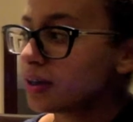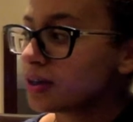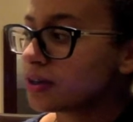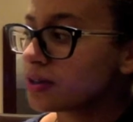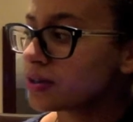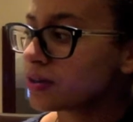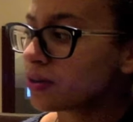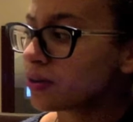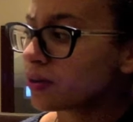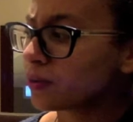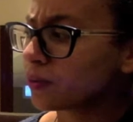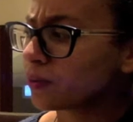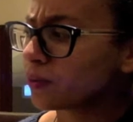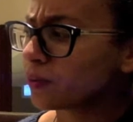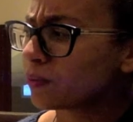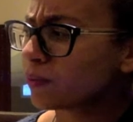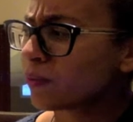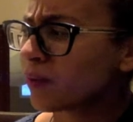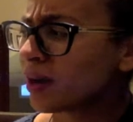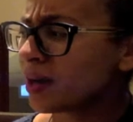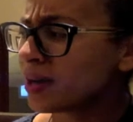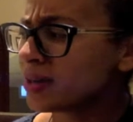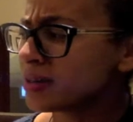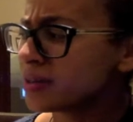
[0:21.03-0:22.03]
So
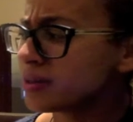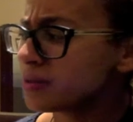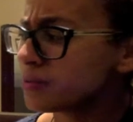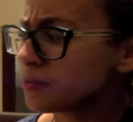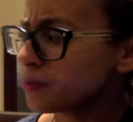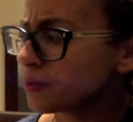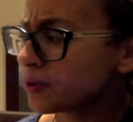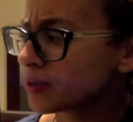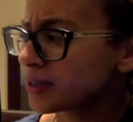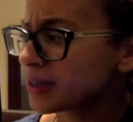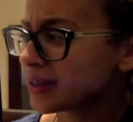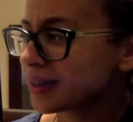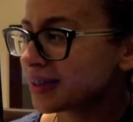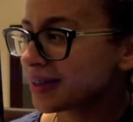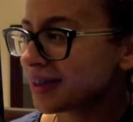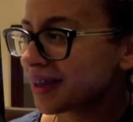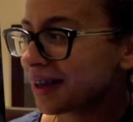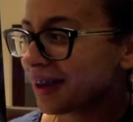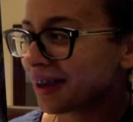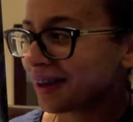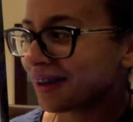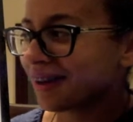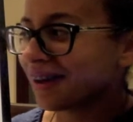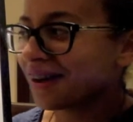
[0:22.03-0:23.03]
why is it important
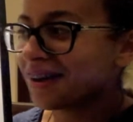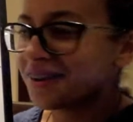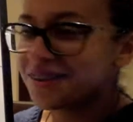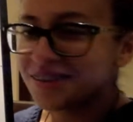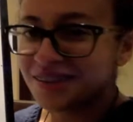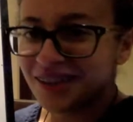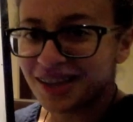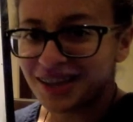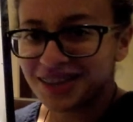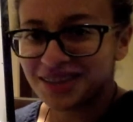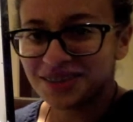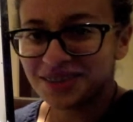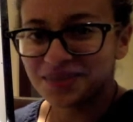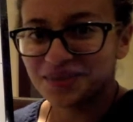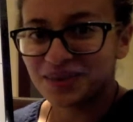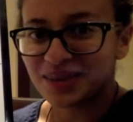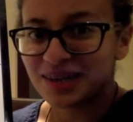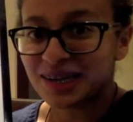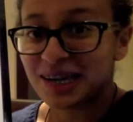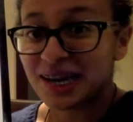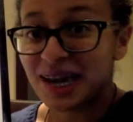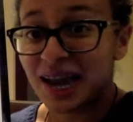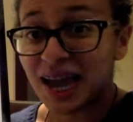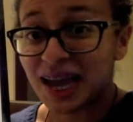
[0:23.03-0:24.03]
that I underline the
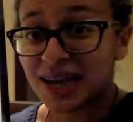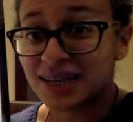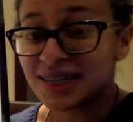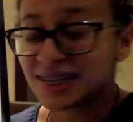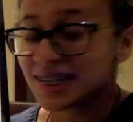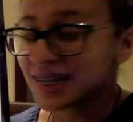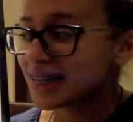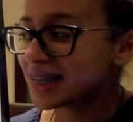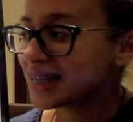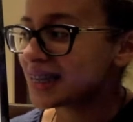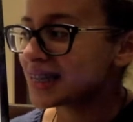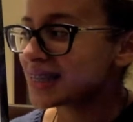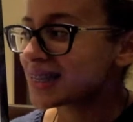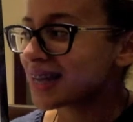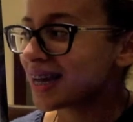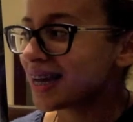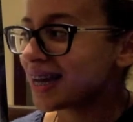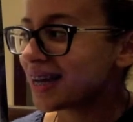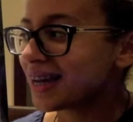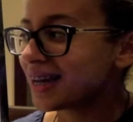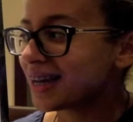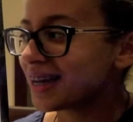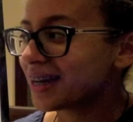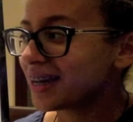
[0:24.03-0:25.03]
word net? Is
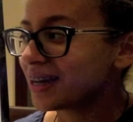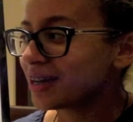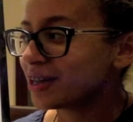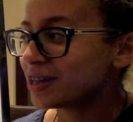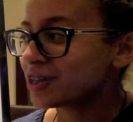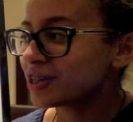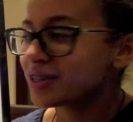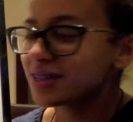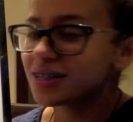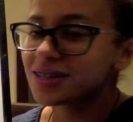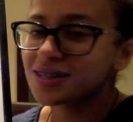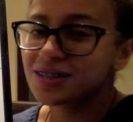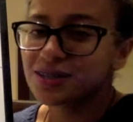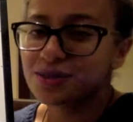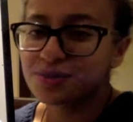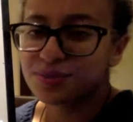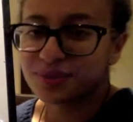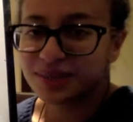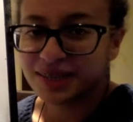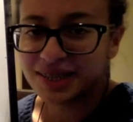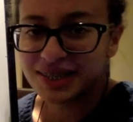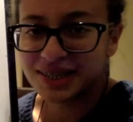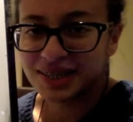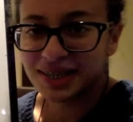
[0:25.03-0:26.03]
that just because it's
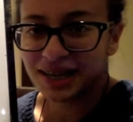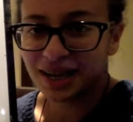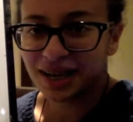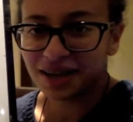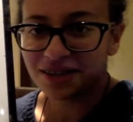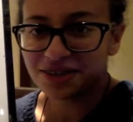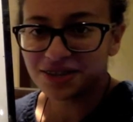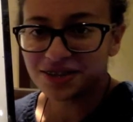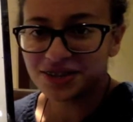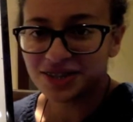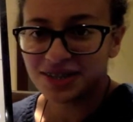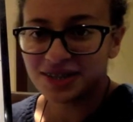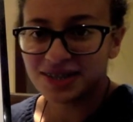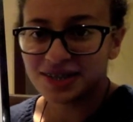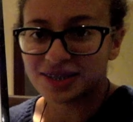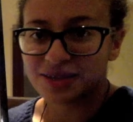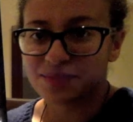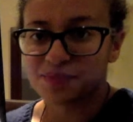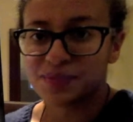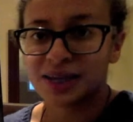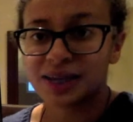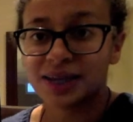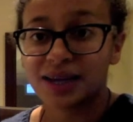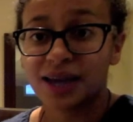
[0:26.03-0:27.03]
releasing energy
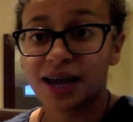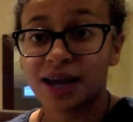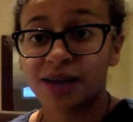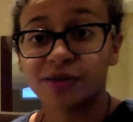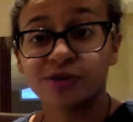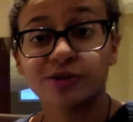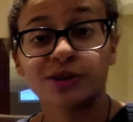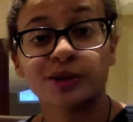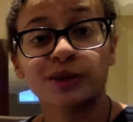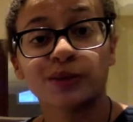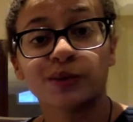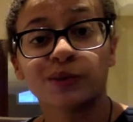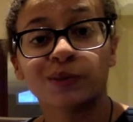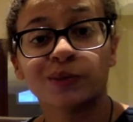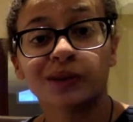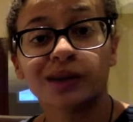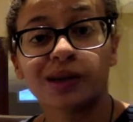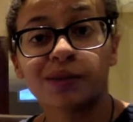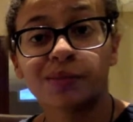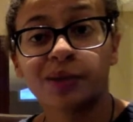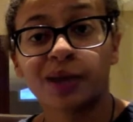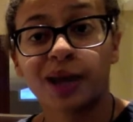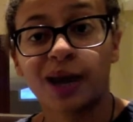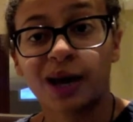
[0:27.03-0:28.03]
doesn't mean energy is only
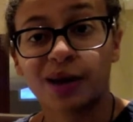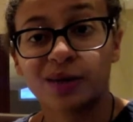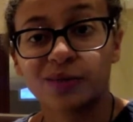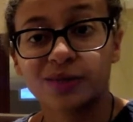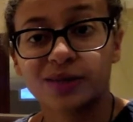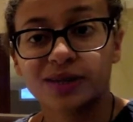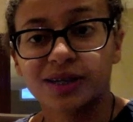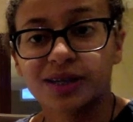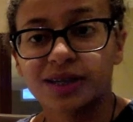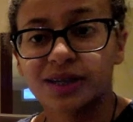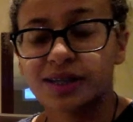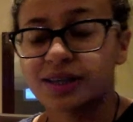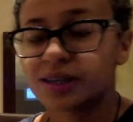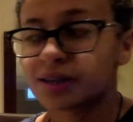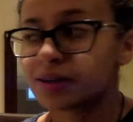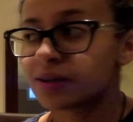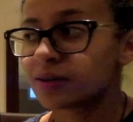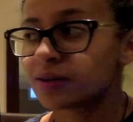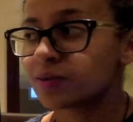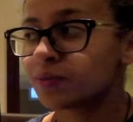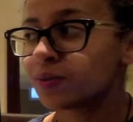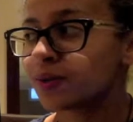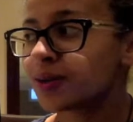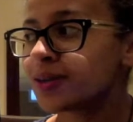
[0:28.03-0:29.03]
coming out.
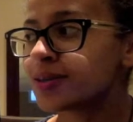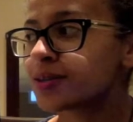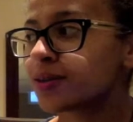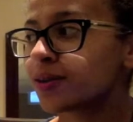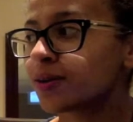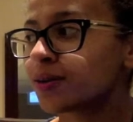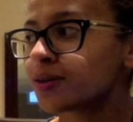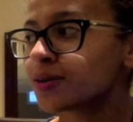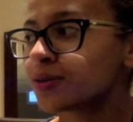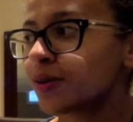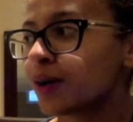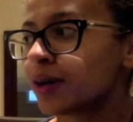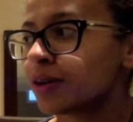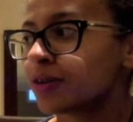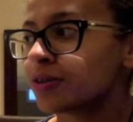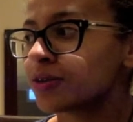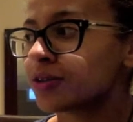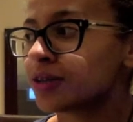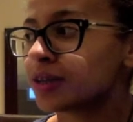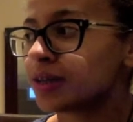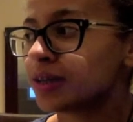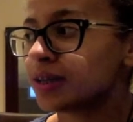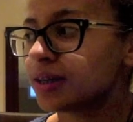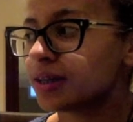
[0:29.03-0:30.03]
There was also
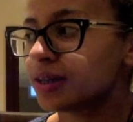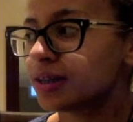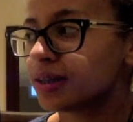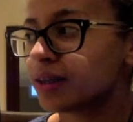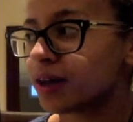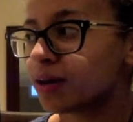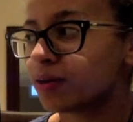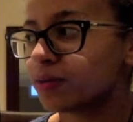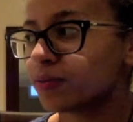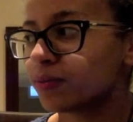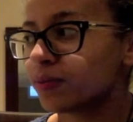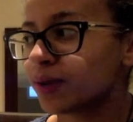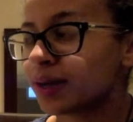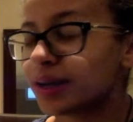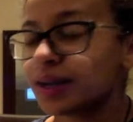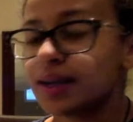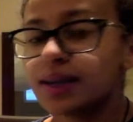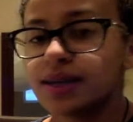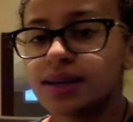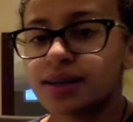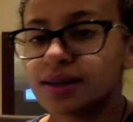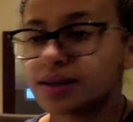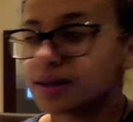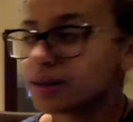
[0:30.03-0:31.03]
energy that went
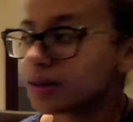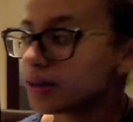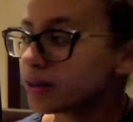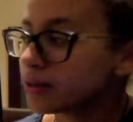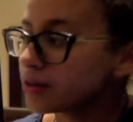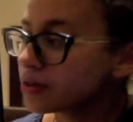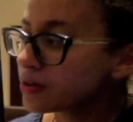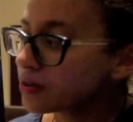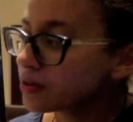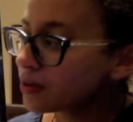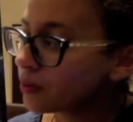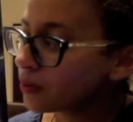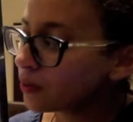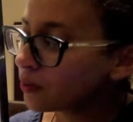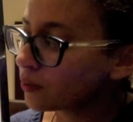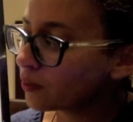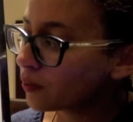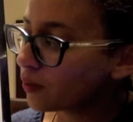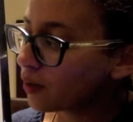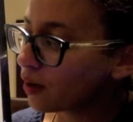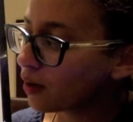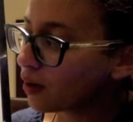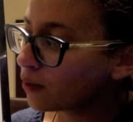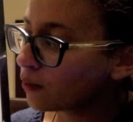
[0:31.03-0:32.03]
in.
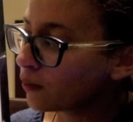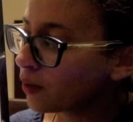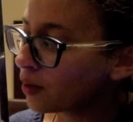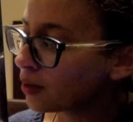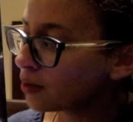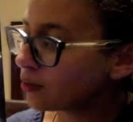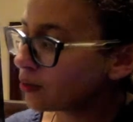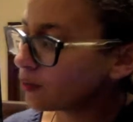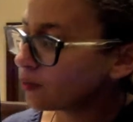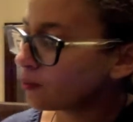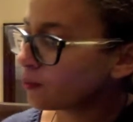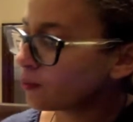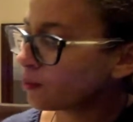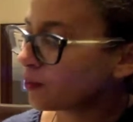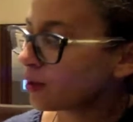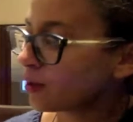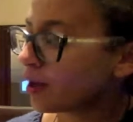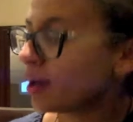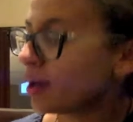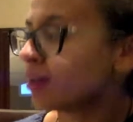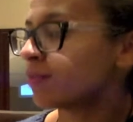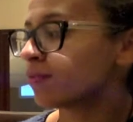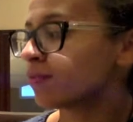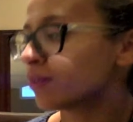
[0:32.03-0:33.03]
So
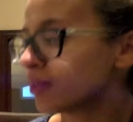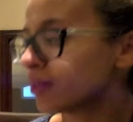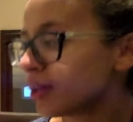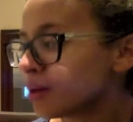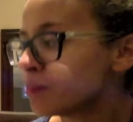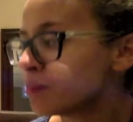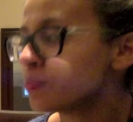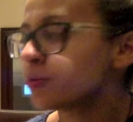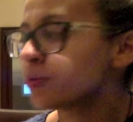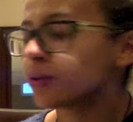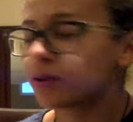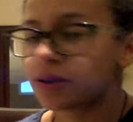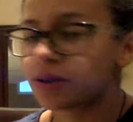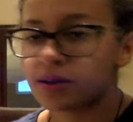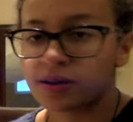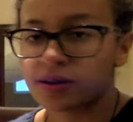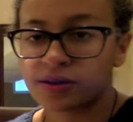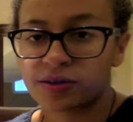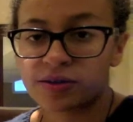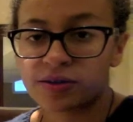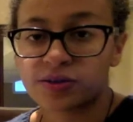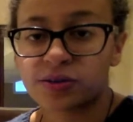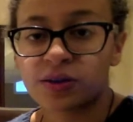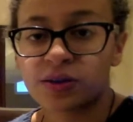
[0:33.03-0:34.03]
and for the input,
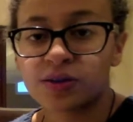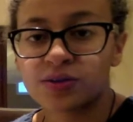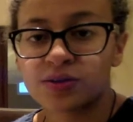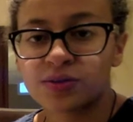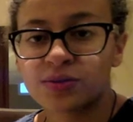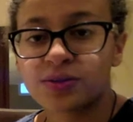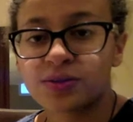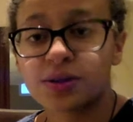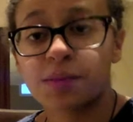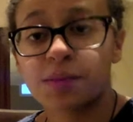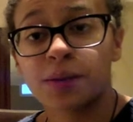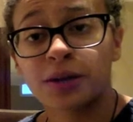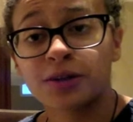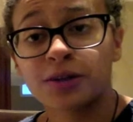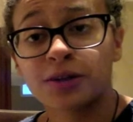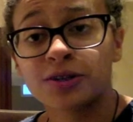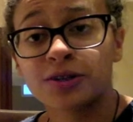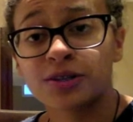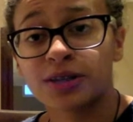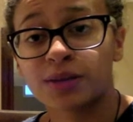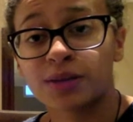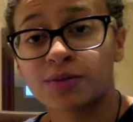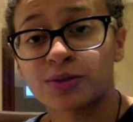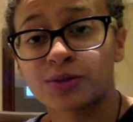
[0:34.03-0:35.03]
there's also some
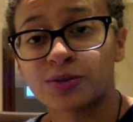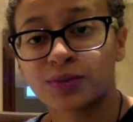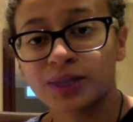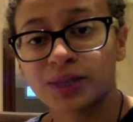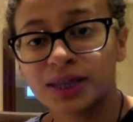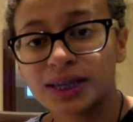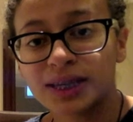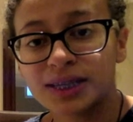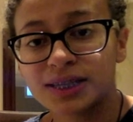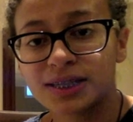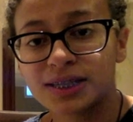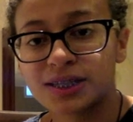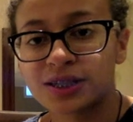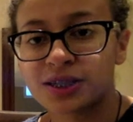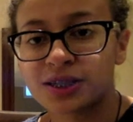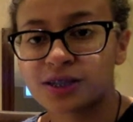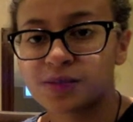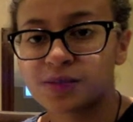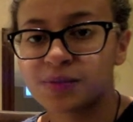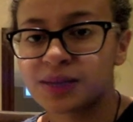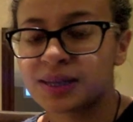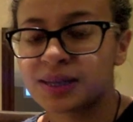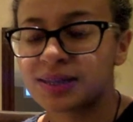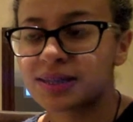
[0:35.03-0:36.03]
energy that was released. It
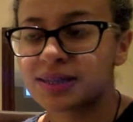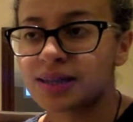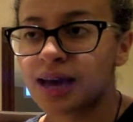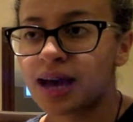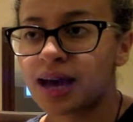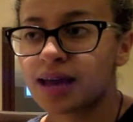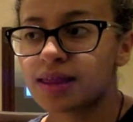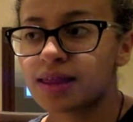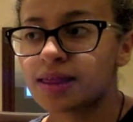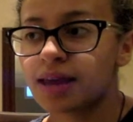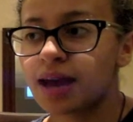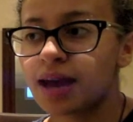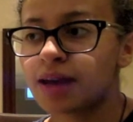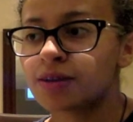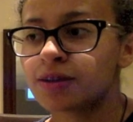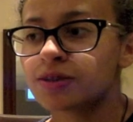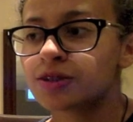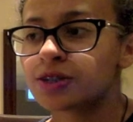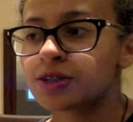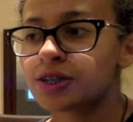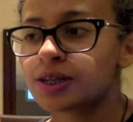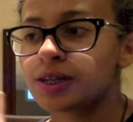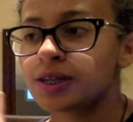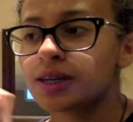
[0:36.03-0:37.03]
just means that the
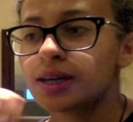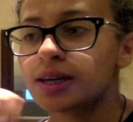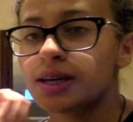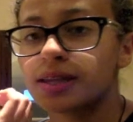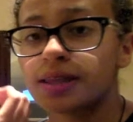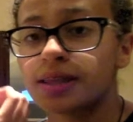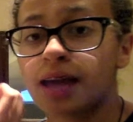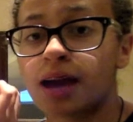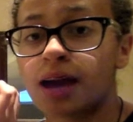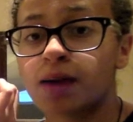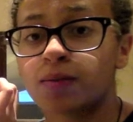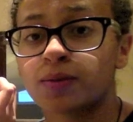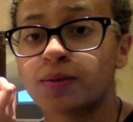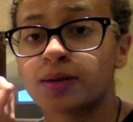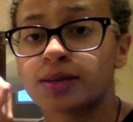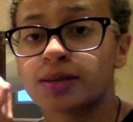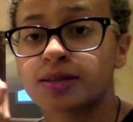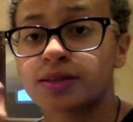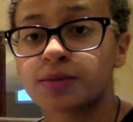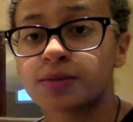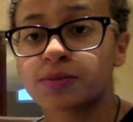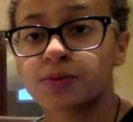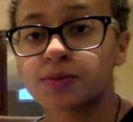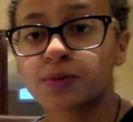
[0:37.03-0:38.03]
energy that
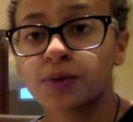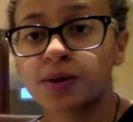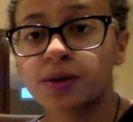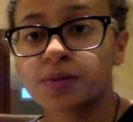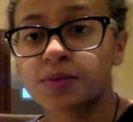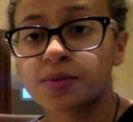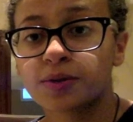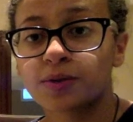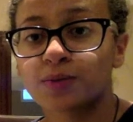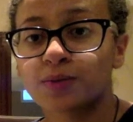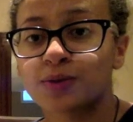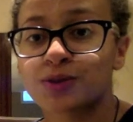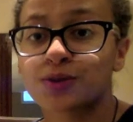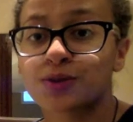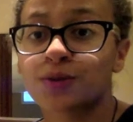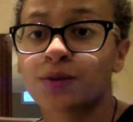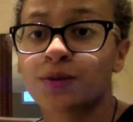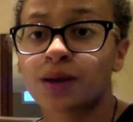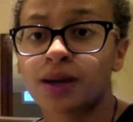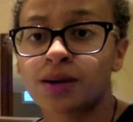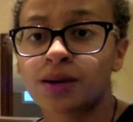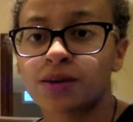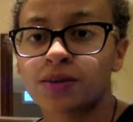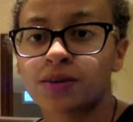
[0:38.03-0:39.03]
was absorbed was
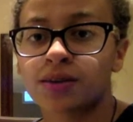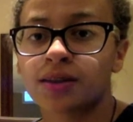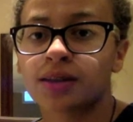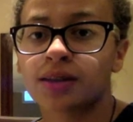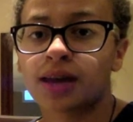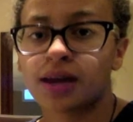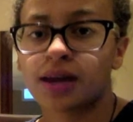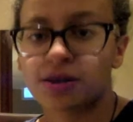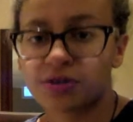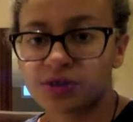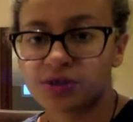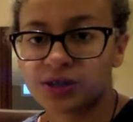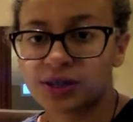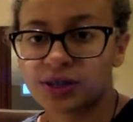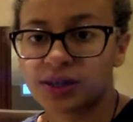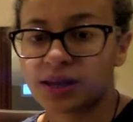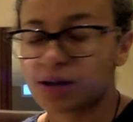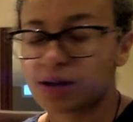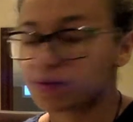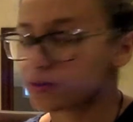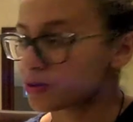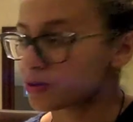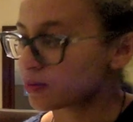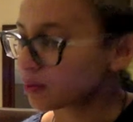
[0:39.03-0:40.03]
greater than the energy
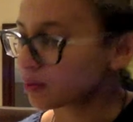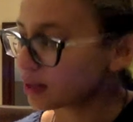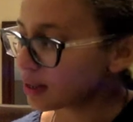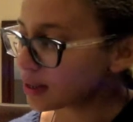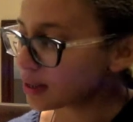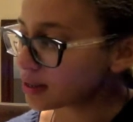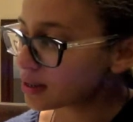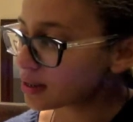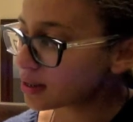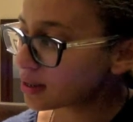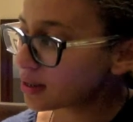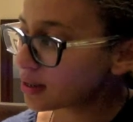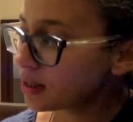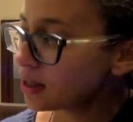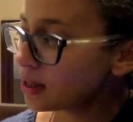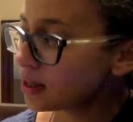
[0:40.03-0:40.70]
that was released.